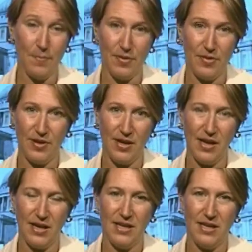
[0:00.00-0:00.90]

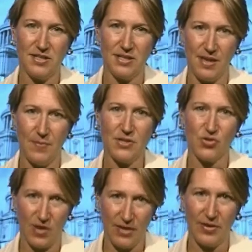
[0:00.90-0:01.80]
empathy and he needs to
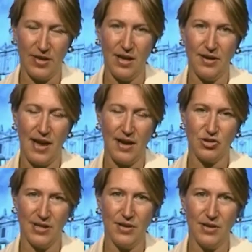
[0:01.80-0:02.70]
demonstrate that he un
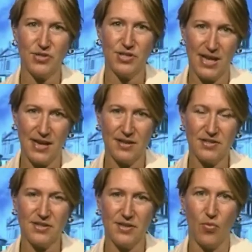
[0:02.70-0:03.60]
actually
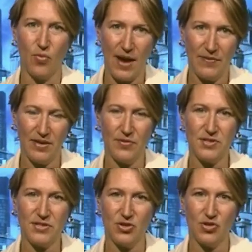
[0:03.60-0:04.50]
understands the gravity of
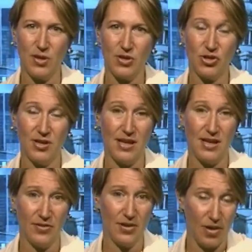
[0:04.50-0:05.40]
the situation
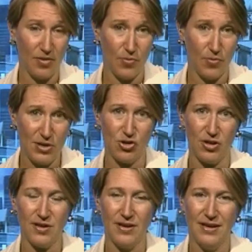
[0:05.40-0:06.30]
in the Gulf
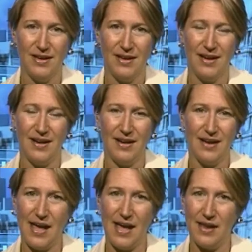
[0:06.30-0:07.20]
region.
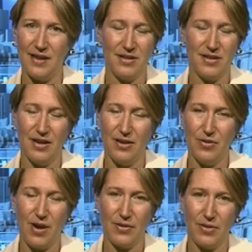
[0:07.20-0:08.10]
Uh, and, you
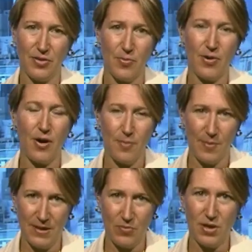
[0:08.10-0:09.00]
know, I think the
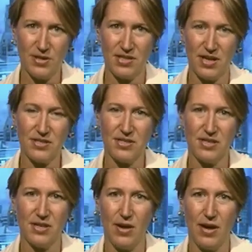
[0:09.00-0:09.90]
problem in one sense
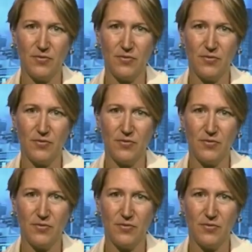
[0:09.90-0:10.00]
is that you